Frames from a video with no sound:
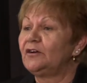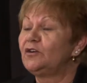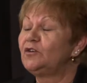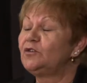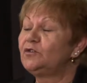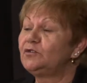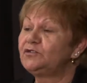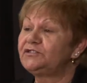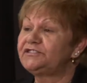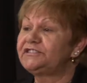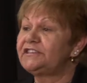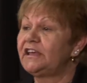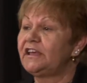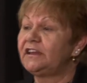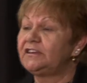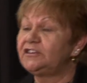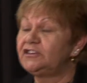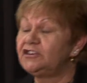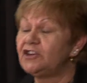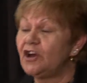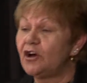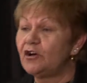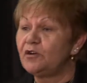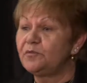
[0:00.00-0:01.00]
who
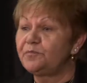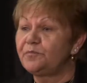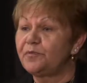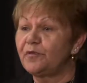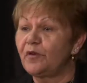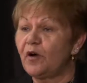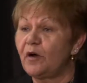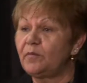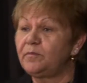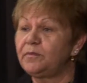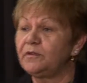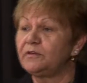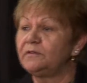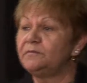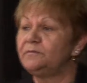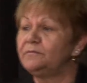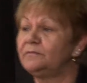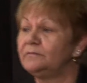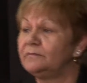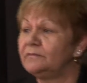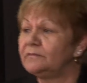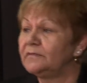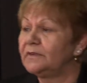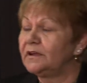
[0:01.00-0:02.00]
said no
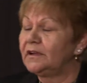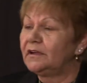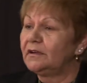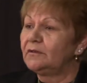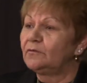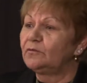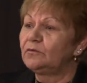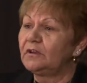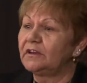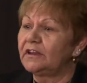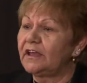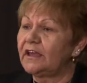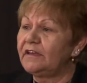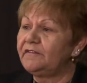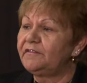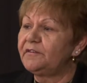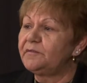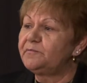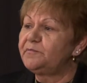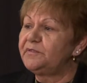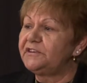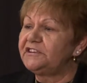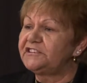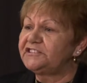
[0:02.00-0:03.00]
problem will
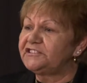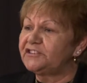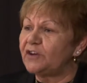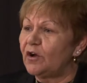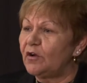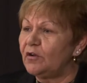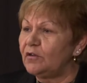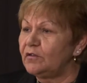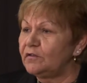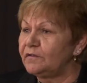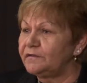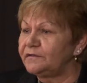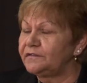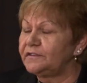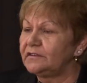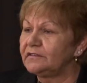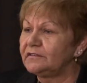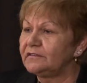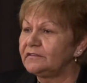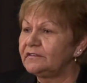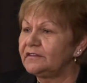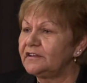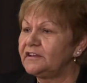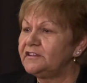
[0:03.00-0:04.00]
ever be solved
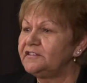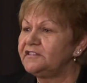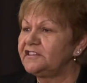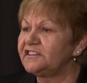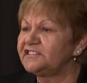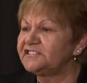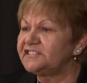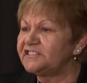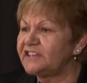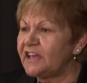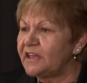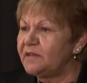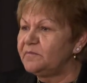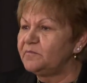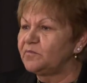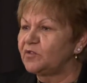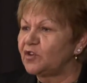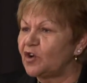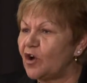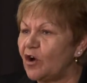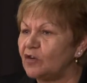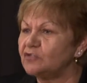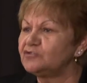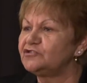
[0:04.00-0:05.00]
in the
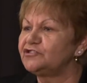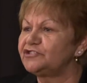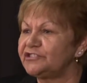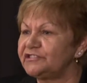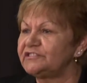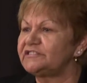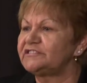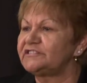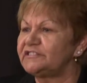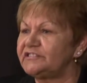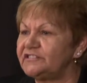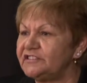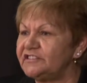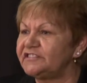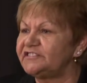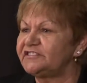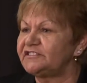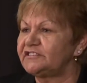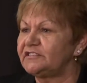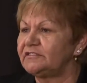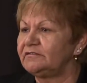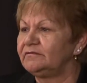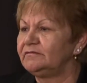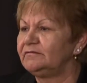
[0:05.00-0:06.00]
same
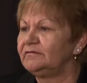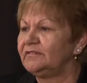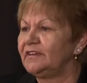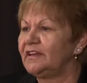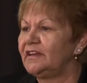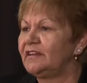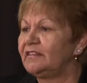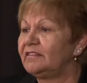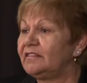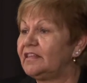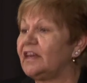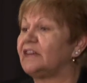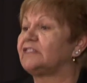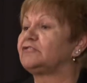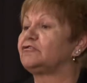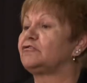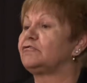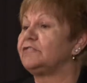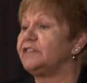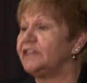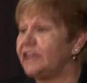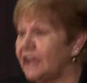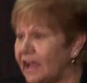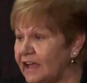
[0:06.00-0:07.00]
consciousness that
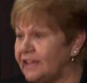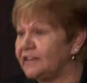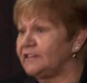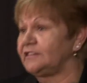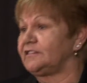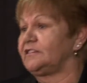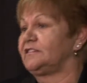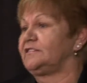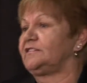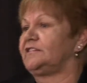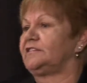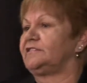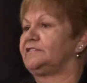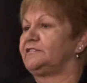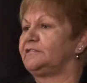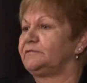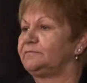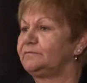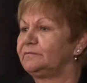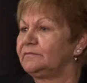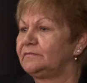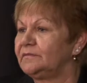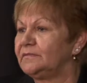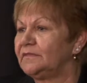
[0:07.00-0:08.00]
created it.
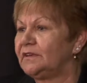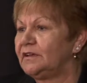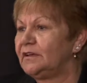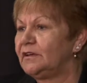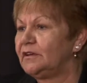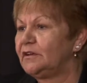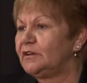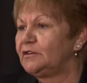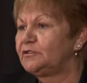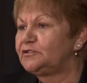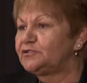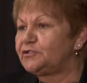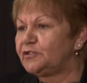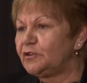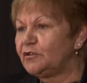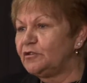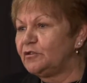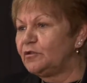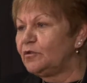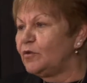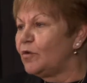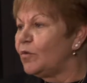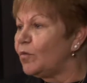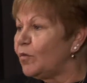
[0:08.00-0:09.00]

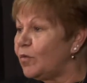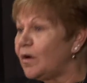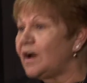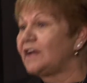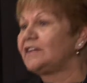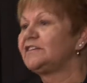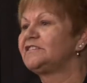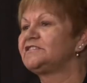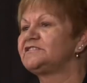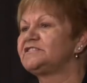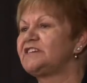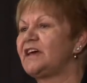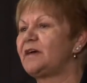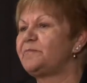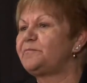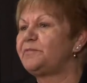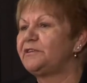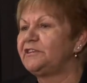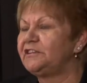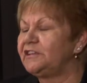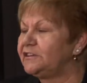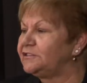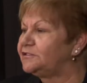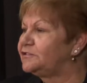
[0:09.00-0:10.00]
So what is
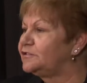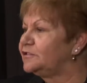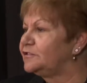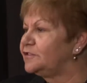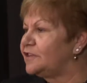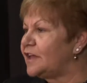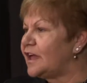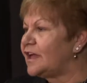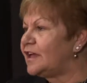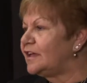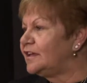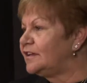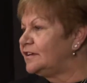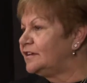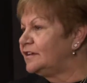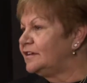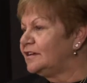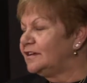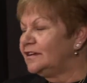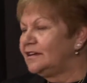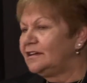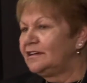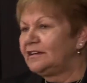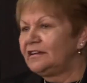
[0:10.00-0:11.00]
happening today
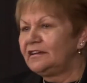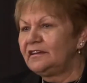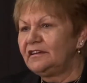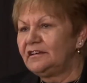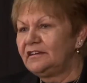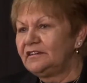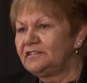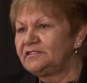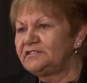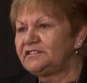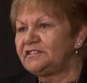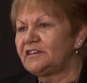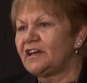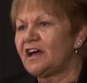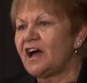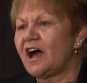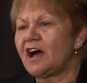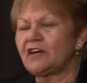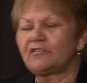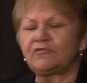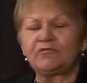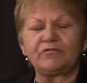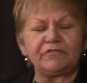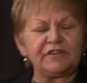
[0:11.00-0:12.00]
is
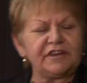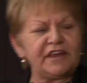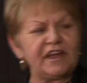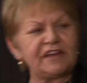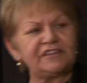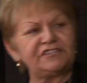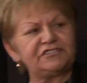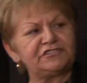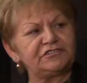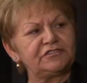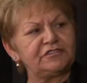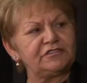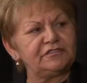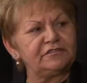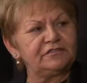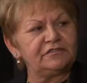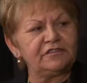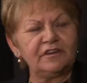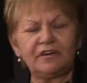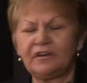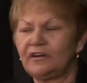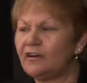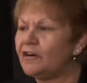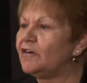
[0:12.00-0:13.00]
a
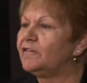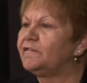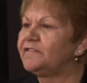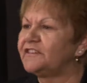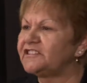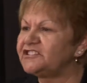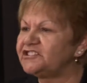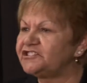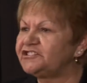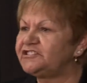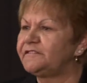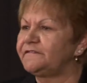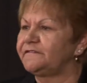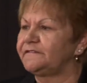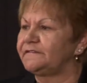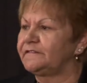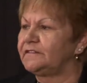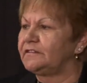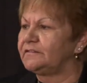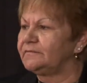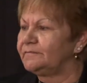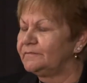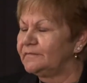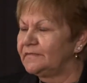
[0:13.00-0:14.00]
creation of a
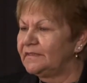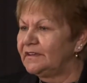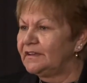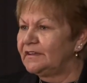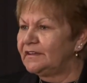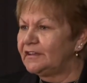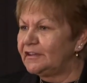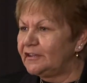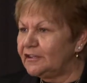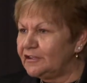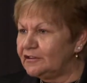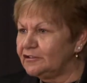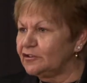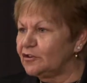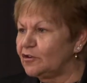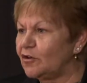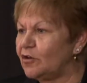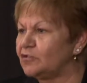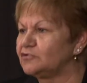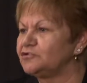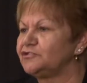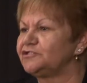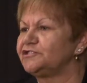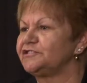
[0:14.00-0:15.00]
shift in
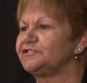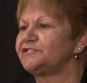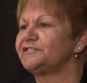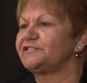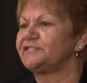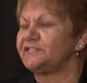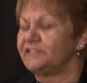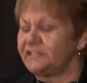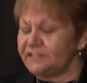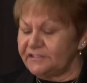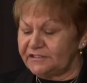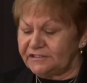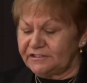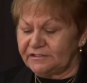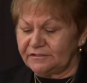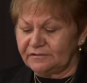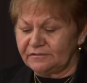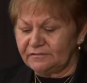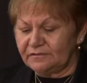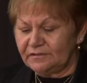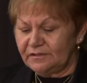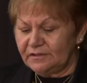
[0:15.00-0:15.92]
consciousness.